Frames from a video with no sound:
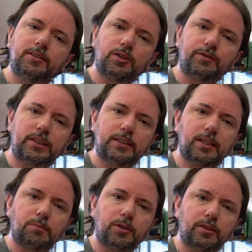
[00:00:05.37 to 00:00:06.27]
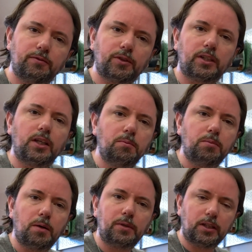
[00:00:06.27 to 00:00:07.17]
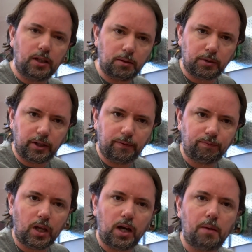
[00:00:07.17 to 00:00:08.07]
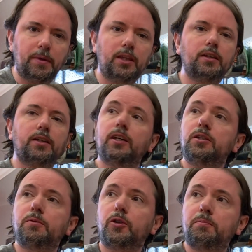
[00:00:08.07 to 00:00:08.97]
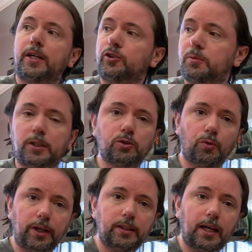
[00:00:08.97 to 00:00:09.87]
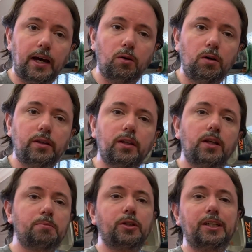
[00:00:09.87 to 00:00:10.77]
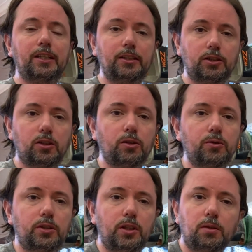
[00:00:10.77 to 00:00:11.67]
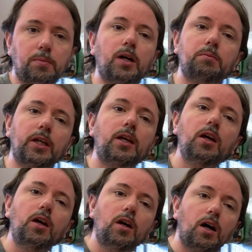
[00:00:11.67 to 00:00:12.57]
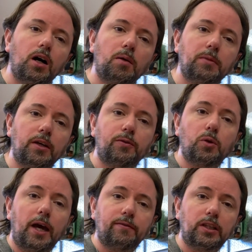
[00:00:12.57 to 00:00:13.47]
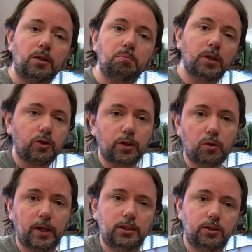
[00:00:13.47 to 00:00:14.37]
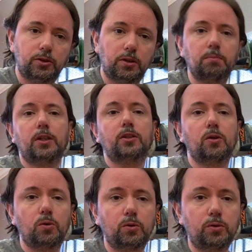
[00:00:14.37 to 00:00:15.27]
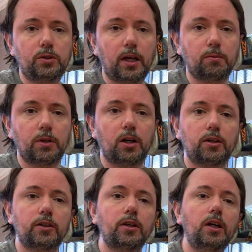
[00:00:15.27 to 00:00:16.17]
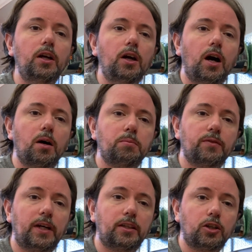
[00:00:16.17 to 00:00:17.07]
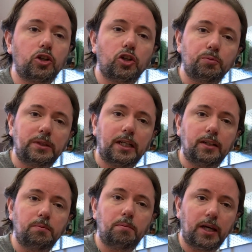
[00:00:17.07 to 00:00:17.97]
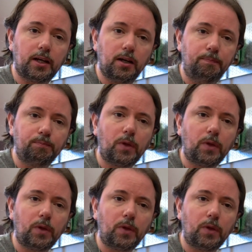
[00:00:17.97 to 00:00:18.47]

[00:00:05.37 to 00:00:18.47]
Services Librarian for the Keene Public Library. I'm in the Kingsbury Makerspace right now. The library is closed to the public. If you have any book requests, you can place holds, and we are providing curbside pickup